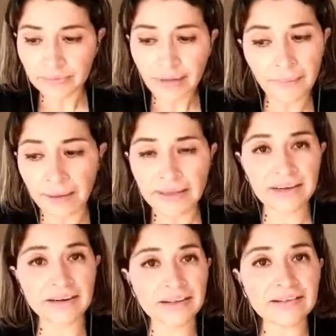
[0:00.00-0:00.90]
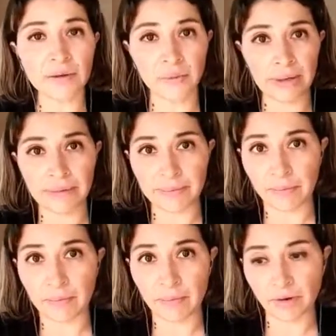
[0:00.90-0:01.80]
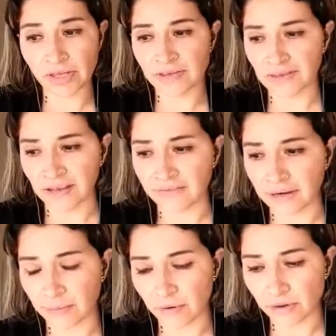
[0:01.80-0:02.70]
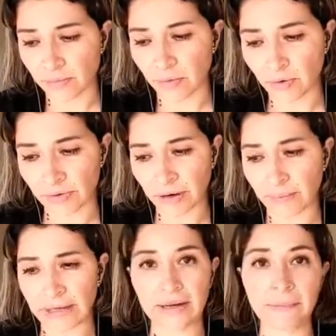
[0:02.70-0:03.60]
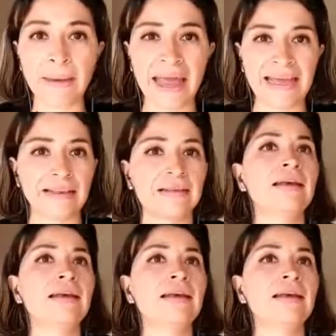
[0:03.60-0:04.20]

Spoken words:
materials, will be much safer and much more recommended. Paint.